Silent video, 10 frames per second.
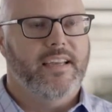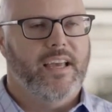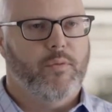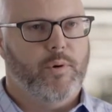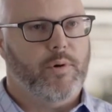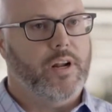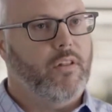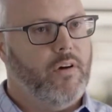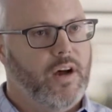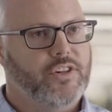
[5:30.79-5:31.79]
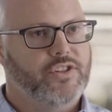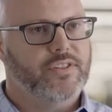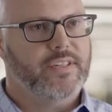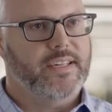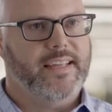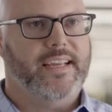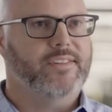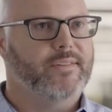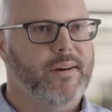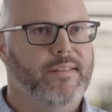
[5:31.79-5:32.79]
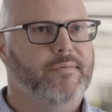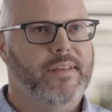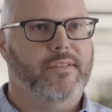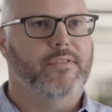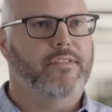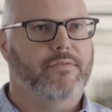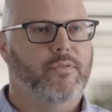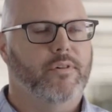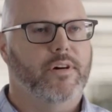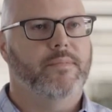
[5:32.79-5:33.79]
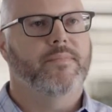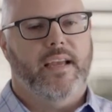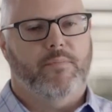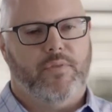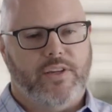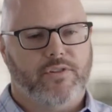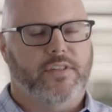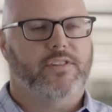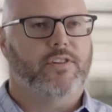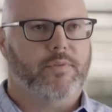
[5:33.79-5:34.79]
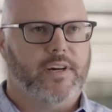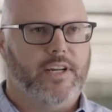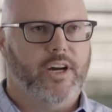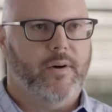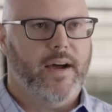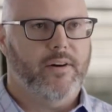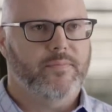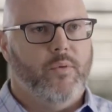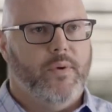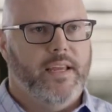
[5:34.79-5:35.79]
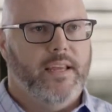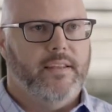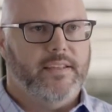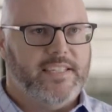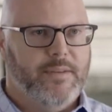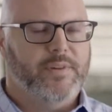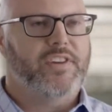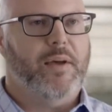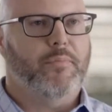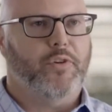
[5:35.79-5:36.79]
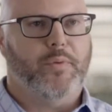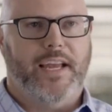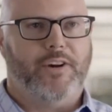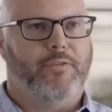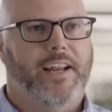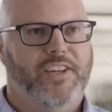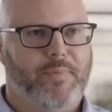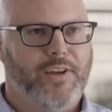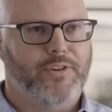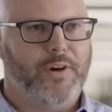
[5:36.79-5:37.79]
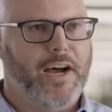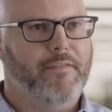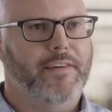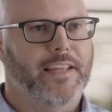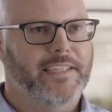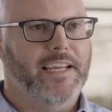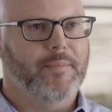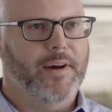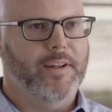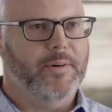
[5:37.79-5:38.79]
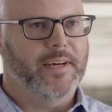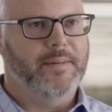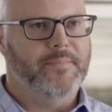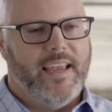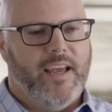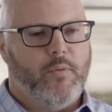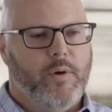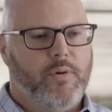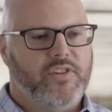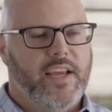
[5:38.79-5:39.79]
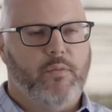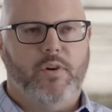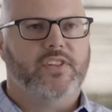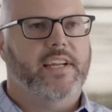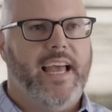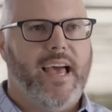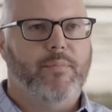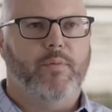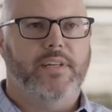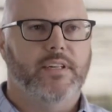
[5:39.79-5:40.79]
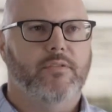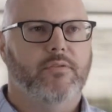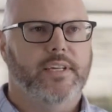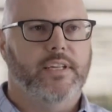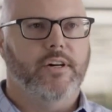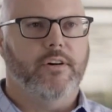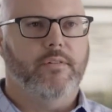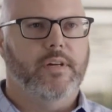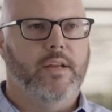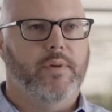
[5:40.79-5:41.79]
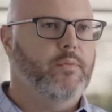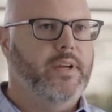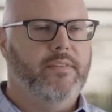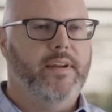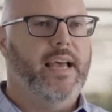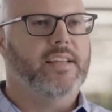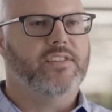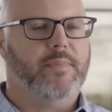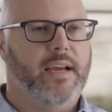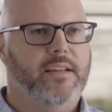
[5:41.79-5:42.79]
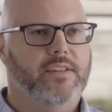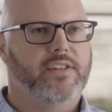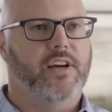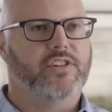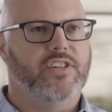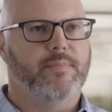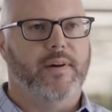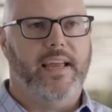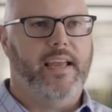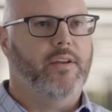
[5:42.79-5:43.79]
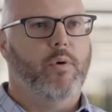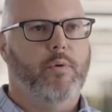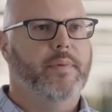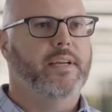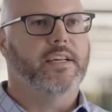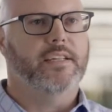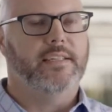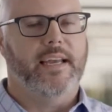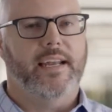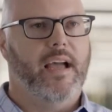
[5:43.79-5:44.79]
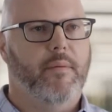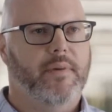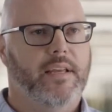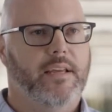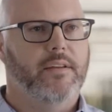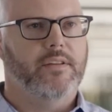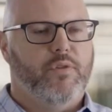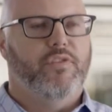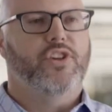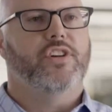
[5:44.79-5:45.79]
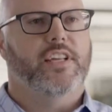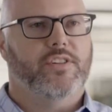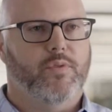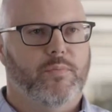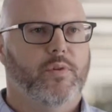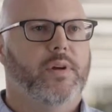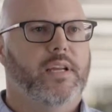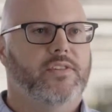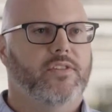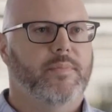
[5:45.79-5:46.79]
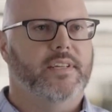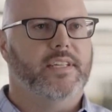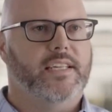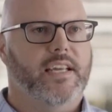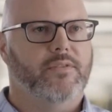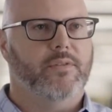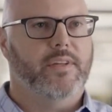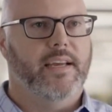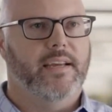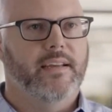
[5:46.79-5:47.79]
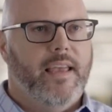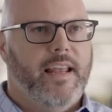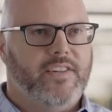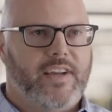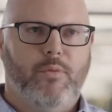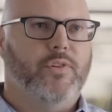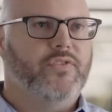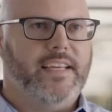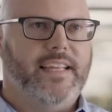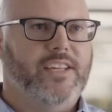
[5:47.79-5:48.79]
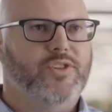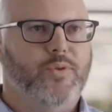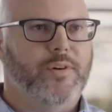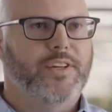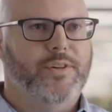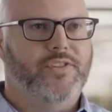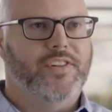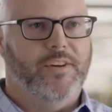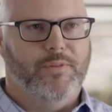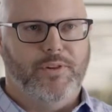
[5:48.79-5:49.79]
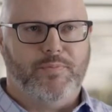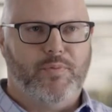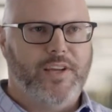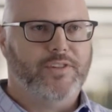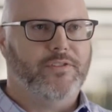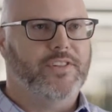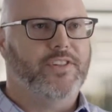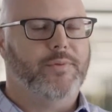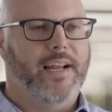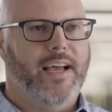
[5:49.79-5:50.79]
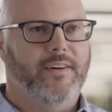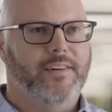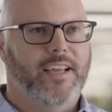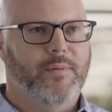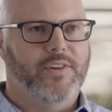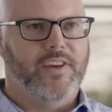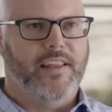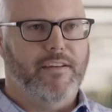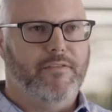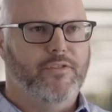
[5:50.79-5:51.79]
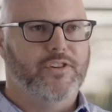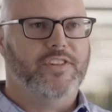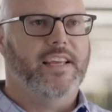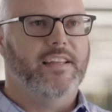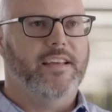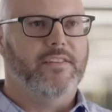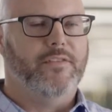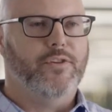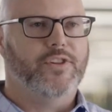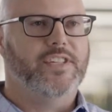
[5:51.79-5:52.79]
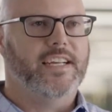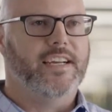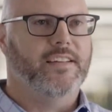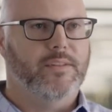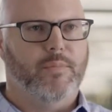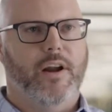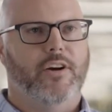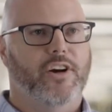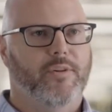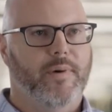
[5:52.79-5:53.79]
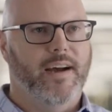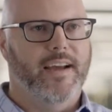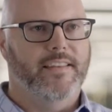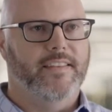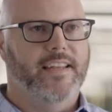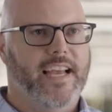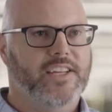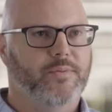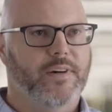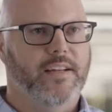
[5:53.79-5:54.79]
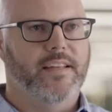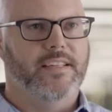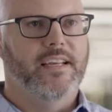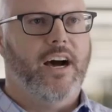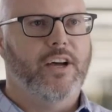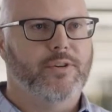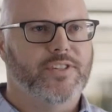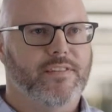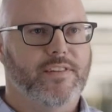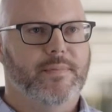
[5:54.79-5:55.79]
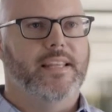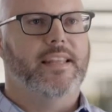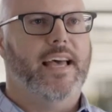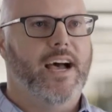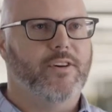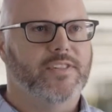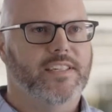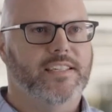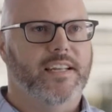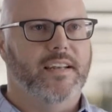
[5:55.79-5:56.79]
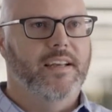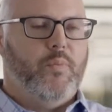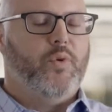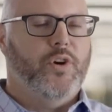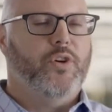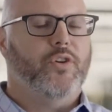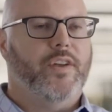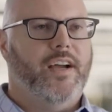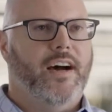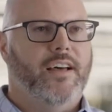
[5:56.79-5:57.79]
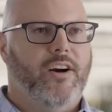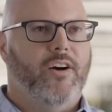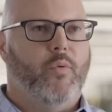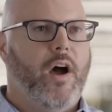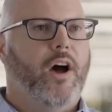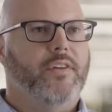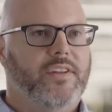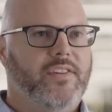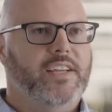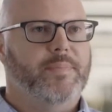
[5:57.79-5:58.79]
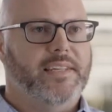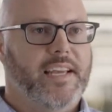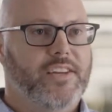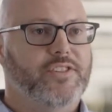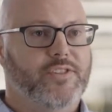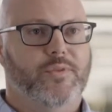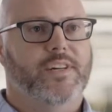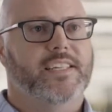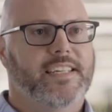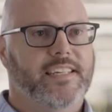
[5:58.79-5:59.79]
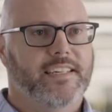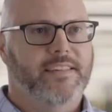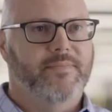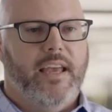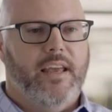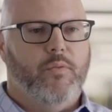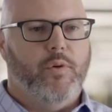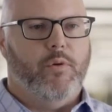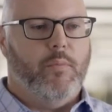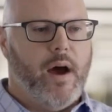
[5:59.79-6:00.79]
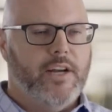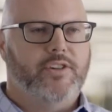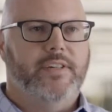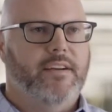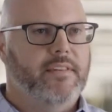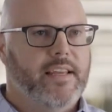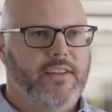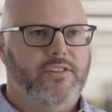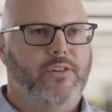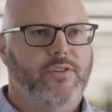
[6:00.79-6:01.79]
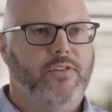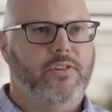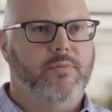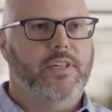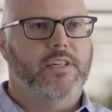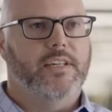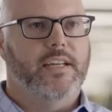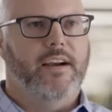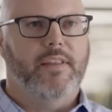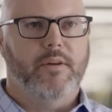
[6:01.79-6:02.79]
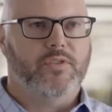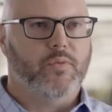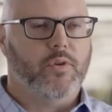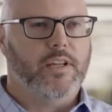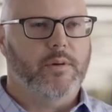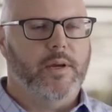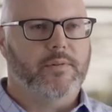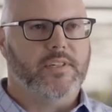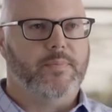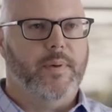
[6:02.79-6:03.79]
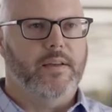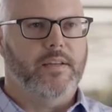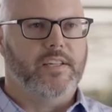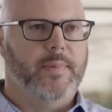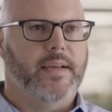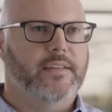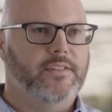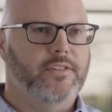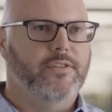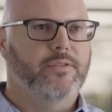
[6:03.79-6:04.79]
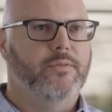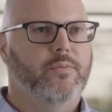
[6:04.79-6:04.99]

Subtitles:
And we were going to launch, I think it was around 3:34, and press releases were going to go out. The team assembled. We had great espresso coffee that day, by the way. And we were saying, what's going to happen? We didn't really know. And we even had some kind of discussions about, hey, what would be a good day and how many provisioning would considered to be a successful day. And it's almost like that story you see when those press releases went out and we saw that first thing, that the first tick on the monitor go by, and then the next one, and then hundreds of them, and then thousands. And pretty early on, our wildest expectations were exceeded. And we were monitoring everything as closely as we could, and everything was working the way it was expected to.